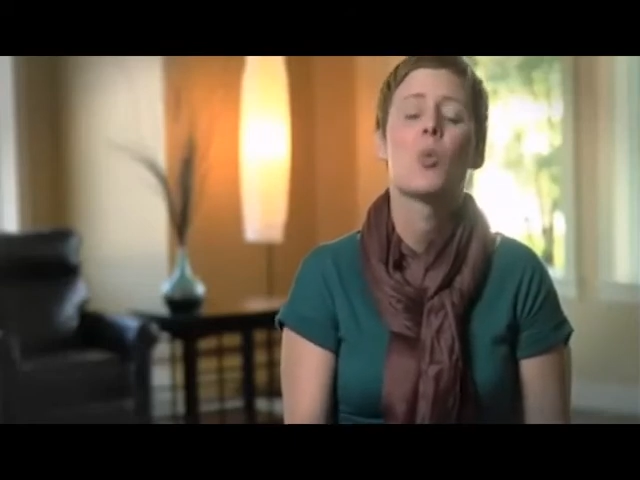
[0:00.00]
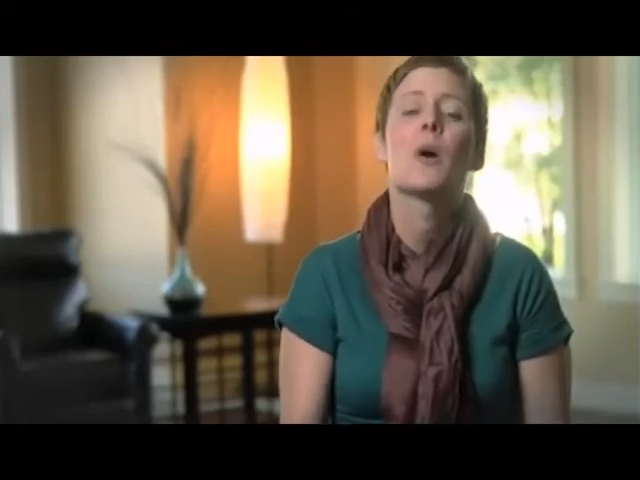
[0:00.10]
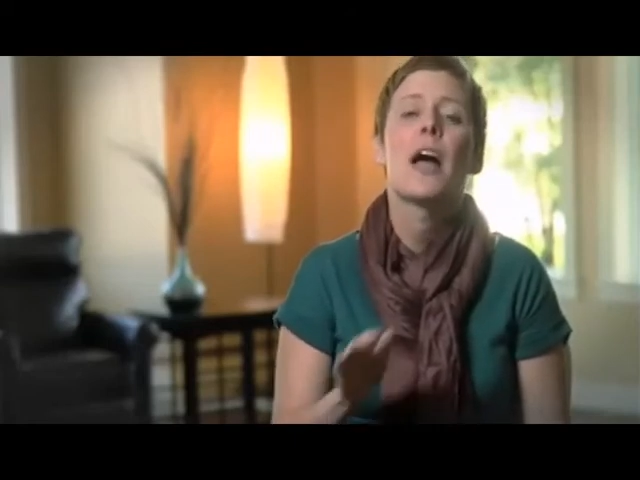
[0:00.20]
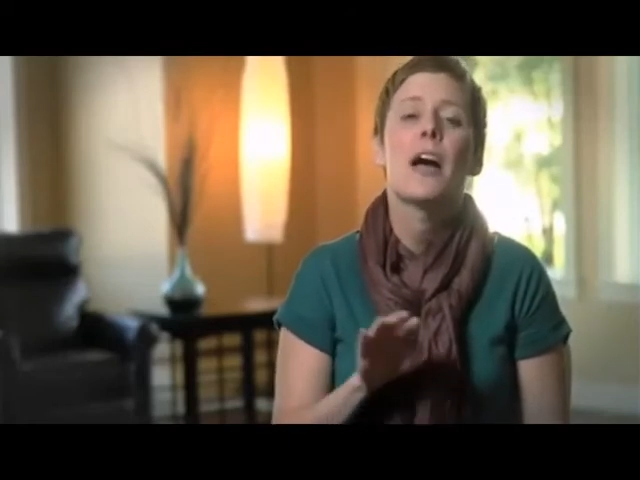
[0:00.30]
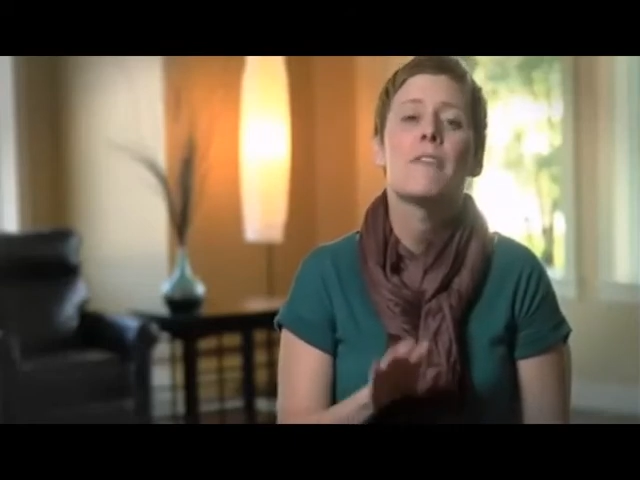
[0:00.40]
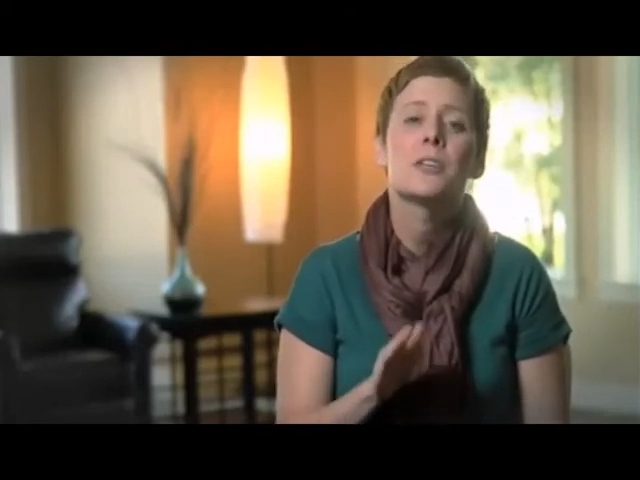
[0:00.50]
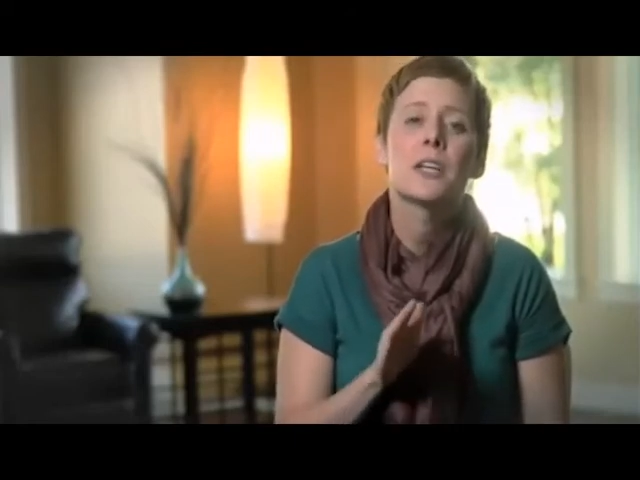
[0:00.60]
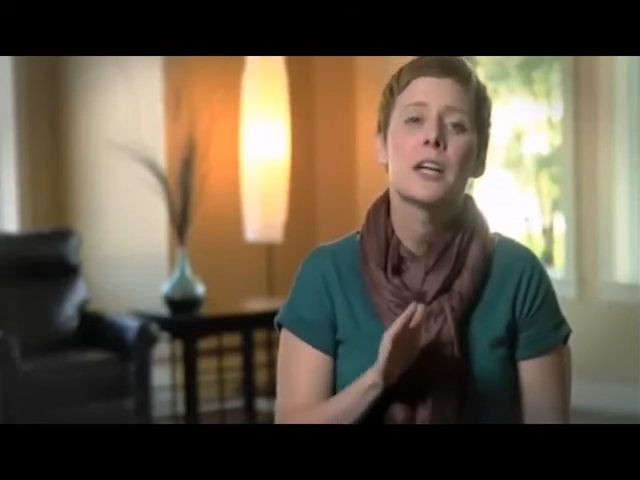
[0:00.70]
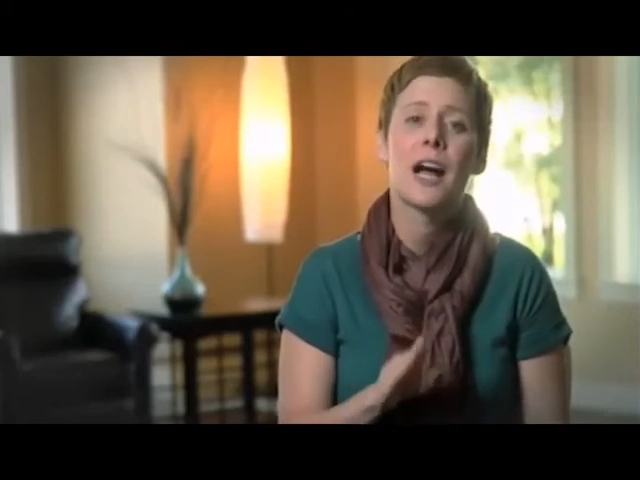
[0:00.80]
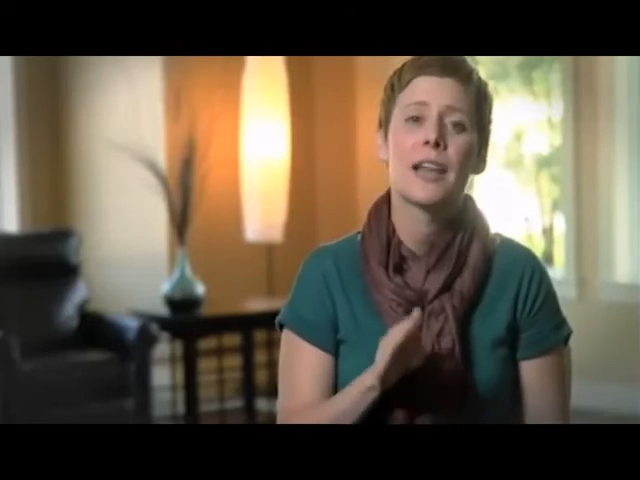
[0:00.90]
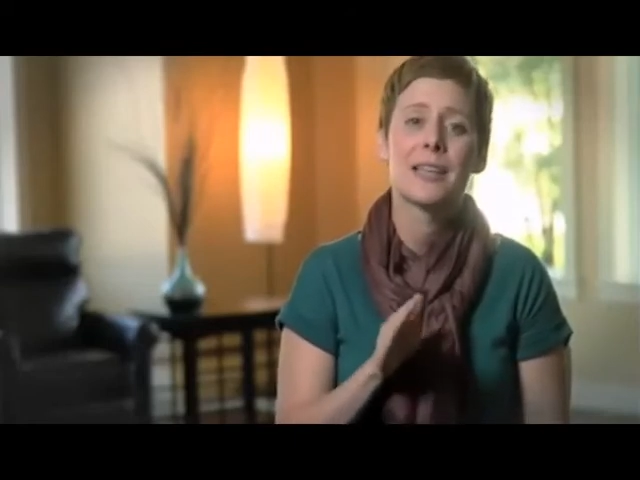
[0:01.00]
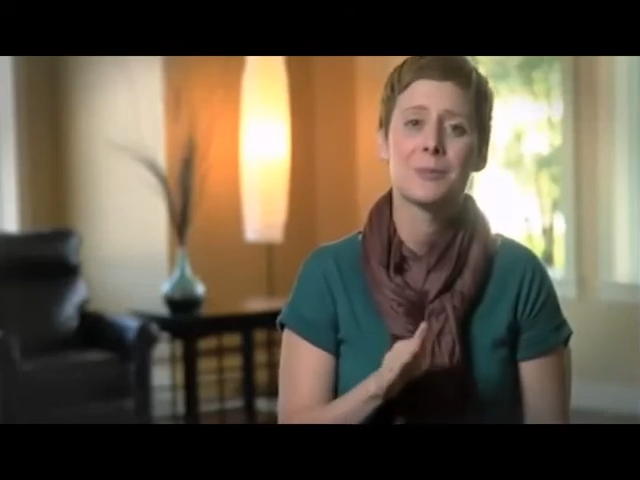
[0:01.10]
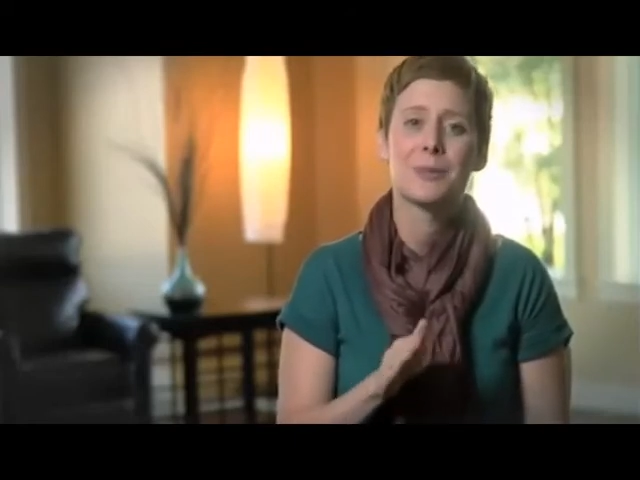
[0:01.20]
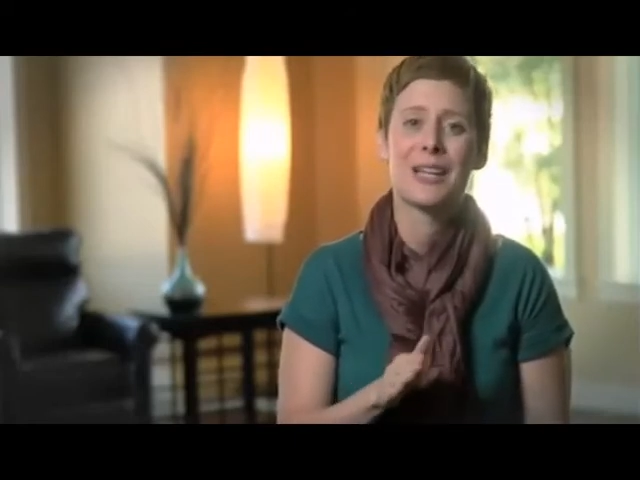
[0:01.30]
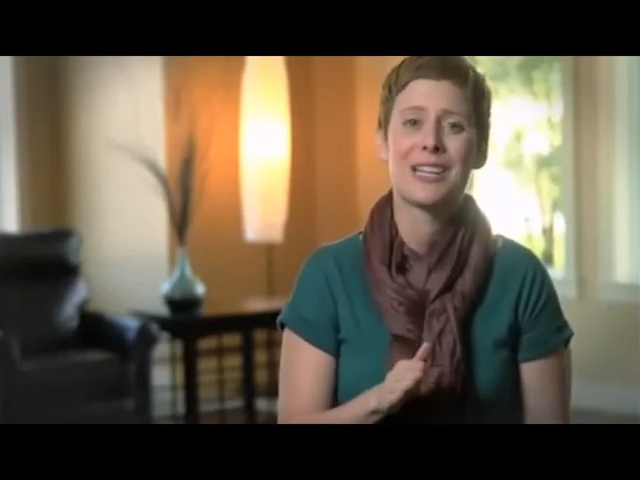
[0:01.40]
Wherever God
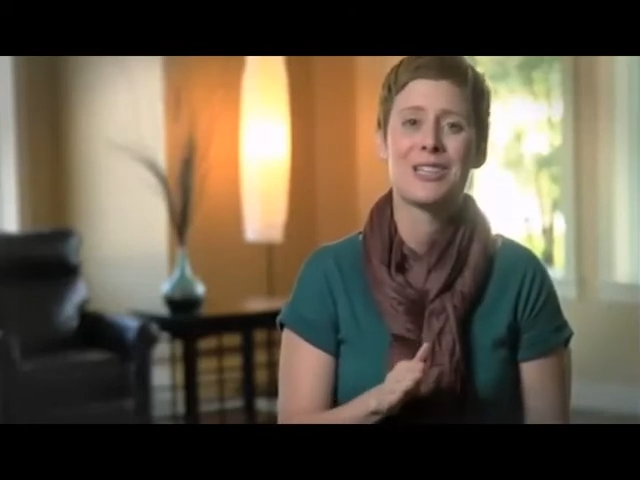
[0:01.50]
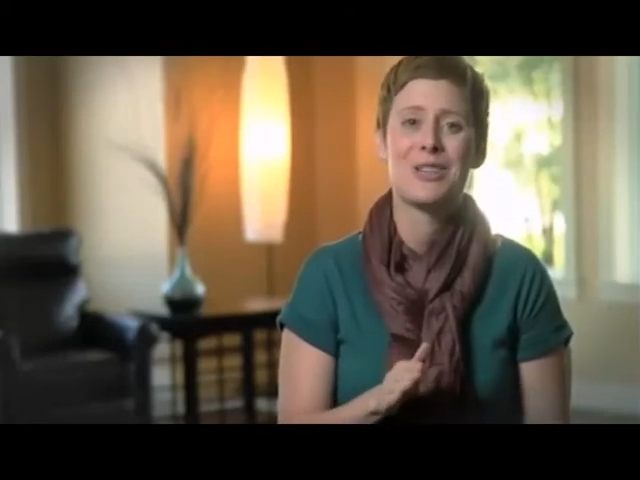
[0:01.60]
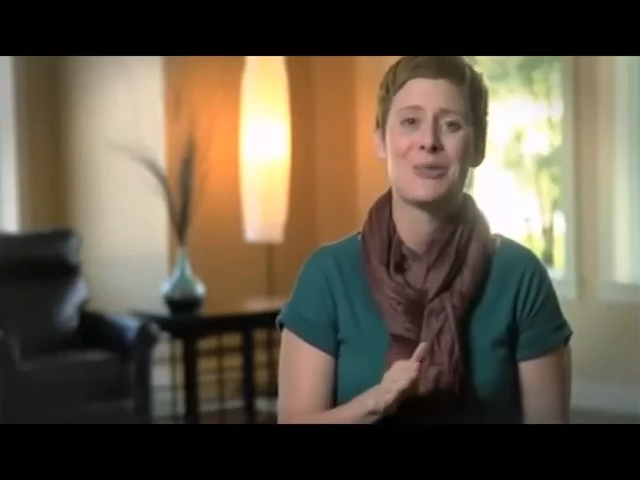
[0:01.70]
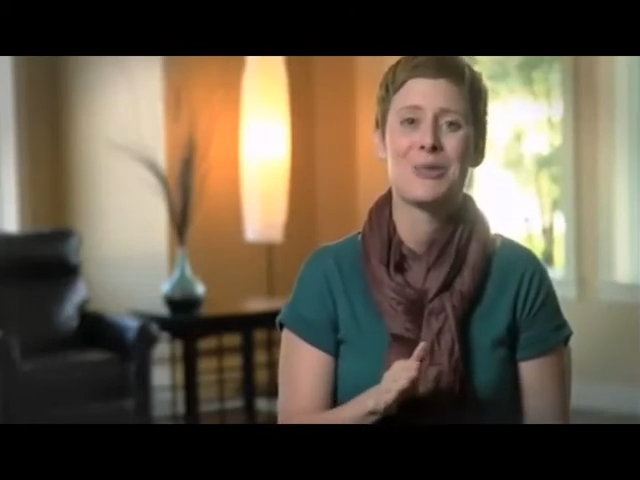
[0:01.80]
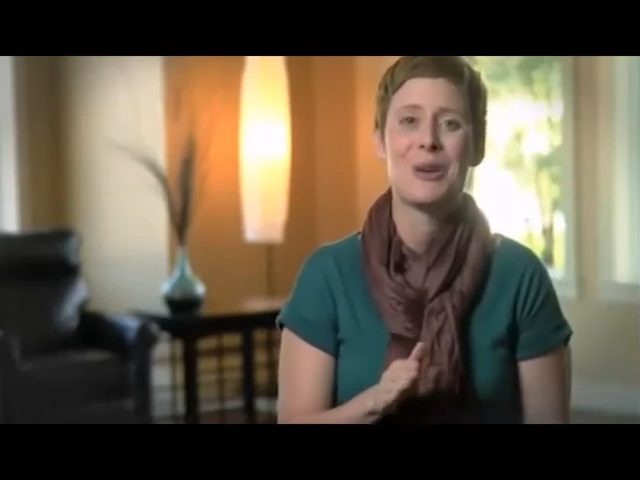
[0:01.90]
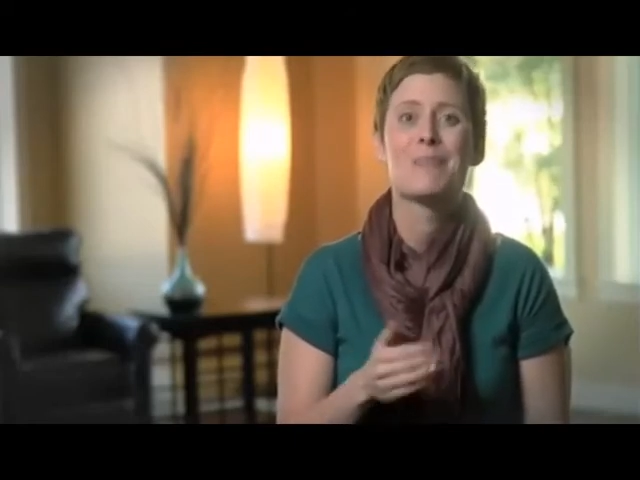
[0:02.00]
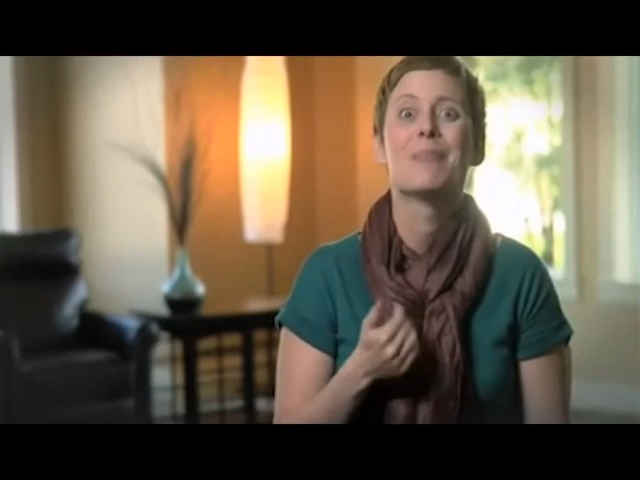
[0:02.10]
has planted you,